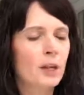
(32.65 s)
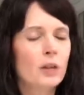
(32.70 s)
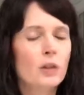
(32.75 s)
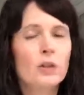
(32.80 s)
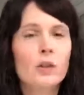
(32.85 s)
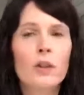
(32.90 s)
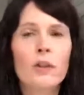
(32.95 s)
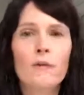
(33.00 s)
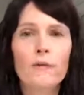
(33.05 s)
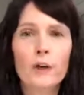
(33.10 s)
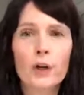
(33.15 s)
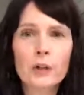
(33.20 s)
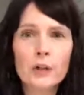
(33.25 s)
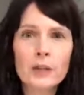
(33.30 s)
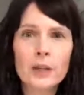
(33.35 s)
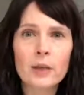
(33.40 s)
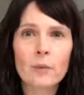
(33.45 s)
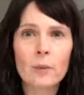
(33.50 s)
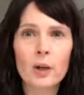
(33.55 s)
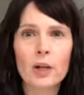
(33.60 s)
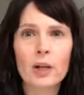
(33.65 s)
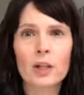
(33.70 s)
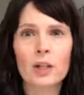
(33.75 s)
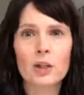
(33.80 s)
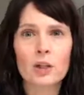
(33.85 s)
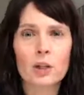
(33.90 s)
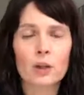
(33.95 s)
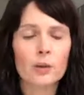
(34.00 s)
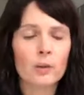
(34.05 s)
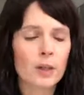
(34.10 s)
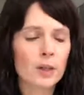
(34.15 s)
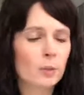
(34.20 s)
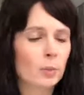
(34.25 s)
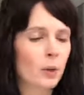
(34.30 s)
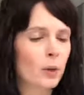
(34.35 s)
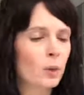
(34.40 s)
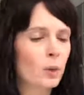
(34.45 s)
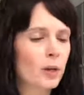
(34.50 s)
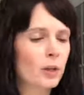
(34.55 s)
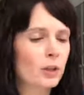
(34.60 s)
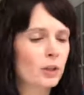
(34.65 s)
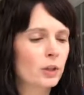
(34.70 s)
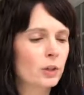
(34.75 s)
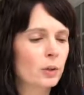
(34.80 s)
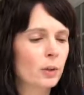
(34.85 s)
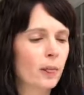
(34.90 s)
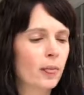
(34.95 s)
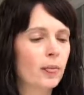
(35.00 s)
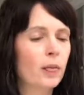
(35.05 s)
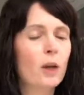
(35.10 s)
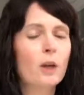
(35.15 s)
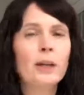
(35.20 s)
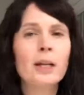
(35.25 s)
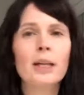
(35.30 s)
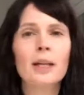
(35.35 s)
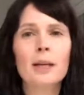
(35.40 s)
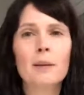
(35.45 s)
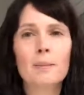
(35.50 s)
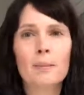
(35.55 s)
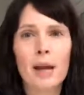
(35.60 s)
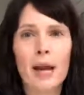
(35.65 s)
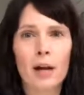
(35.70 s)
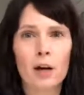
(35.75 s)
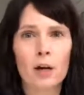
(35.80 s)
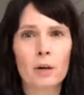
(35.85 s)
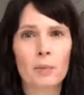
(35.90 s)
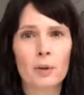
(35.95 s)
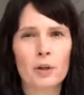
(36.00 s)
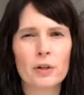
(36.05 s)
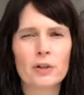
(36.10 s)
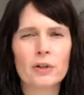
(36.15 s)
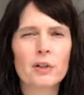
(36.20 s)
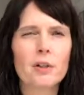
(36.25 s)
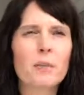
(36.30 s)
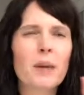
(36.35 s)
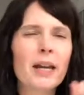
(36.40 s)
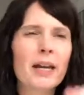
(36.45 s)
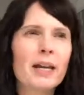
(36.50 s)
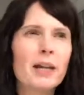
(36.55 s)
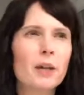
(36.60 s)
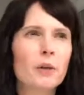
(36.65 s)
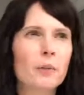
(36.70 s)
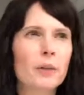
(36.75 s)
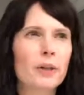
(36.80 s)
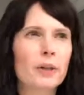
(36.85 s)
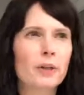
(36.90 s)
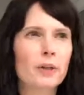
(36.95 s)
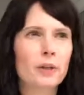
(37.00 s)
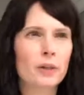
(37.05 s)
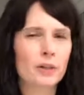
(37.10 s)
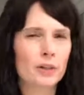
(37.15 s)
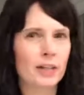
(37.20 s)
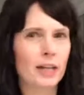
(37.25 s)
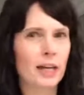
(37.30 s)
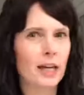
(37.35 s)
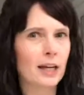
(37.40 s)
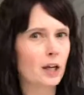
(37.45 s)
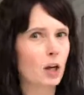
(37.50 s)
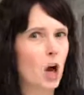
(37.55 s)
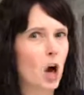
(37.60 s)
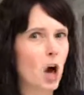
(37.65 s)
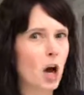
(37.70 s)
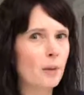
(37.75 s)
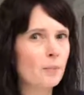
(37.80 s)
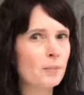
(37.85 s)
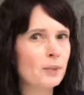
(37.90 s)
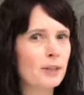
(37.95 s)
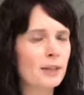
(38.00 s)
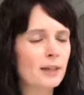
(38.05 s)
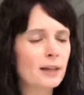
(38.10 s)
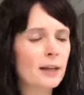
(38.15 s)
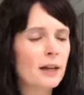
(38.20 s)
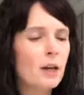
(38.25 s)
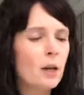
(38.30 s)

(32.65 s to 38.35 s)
So the first thing we're going to do is we're going to look at comparables. You might hear realtors say comps.